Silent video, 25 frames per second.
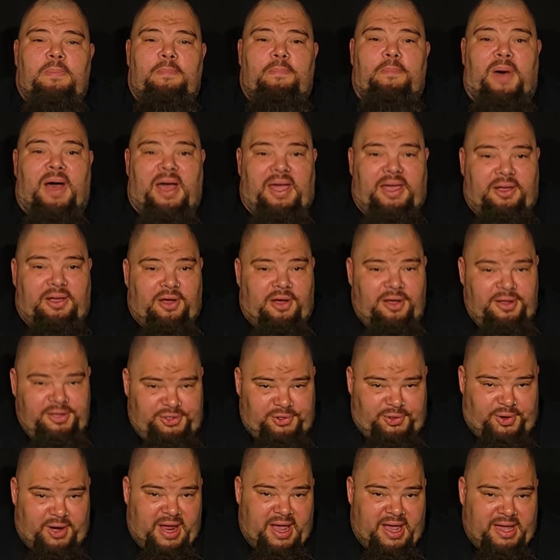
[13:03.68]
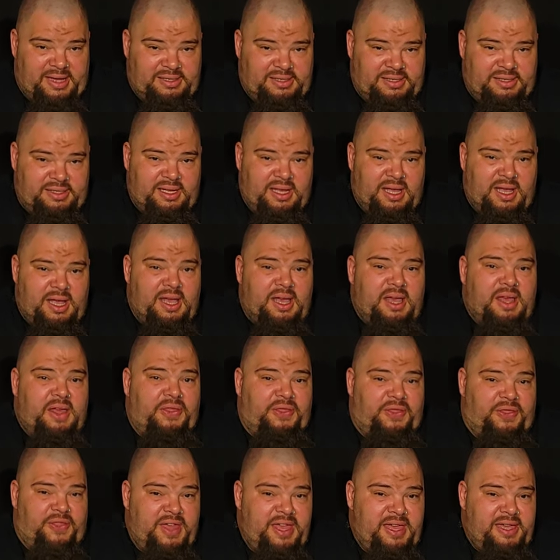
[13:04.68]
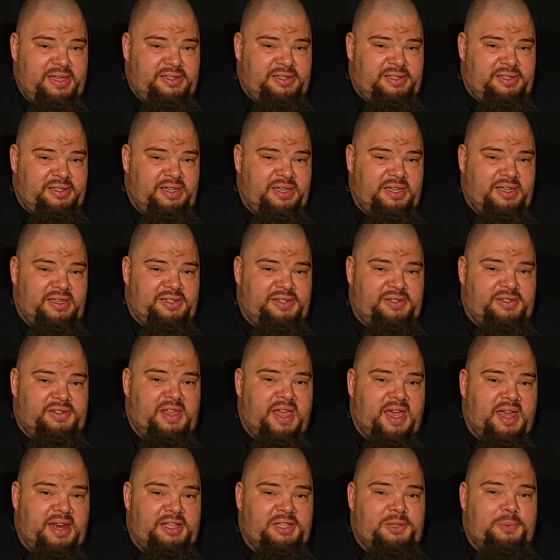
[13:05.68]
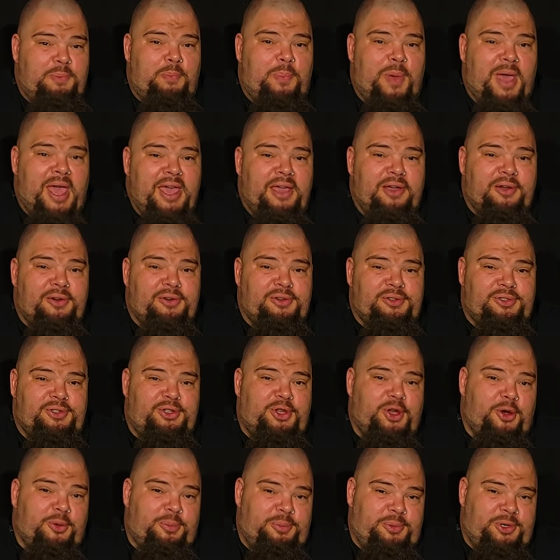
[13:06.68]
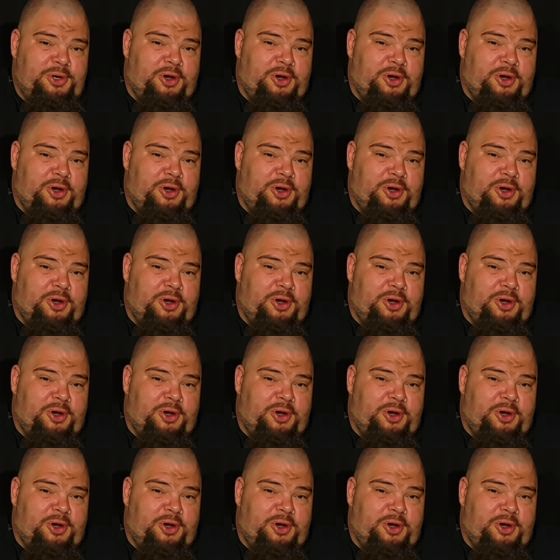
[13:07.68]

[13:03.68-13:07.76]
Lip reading: By contrast, this is Dennis Baker's dope